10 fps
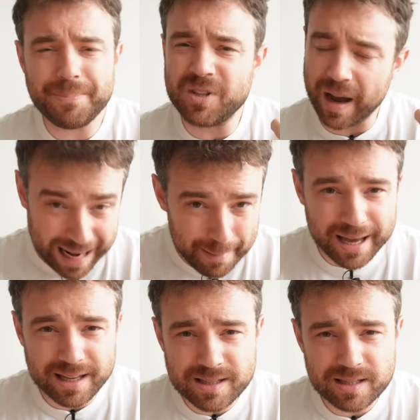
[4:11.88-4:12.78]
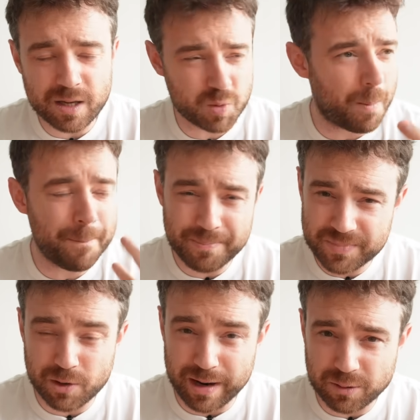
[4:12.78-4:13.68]
dynamics. There's one
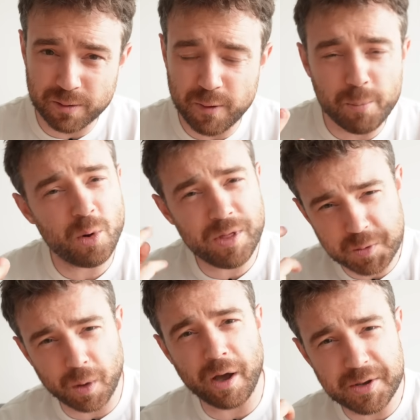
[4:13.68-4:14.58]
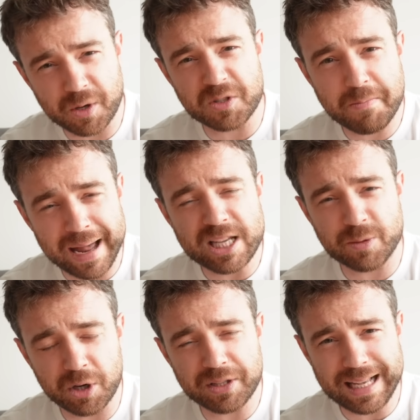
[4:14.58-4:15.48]
director of football, there's one guy who's got to manage
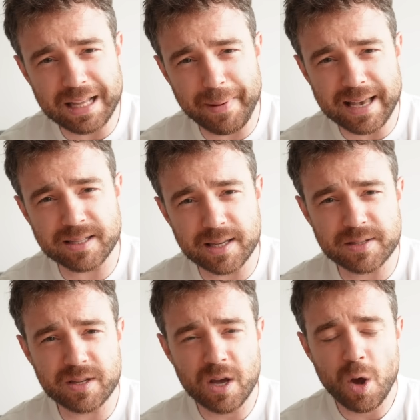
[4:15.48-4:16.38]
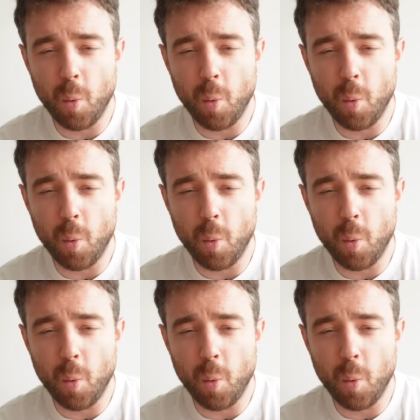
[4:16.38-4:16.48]
him on a daily basis.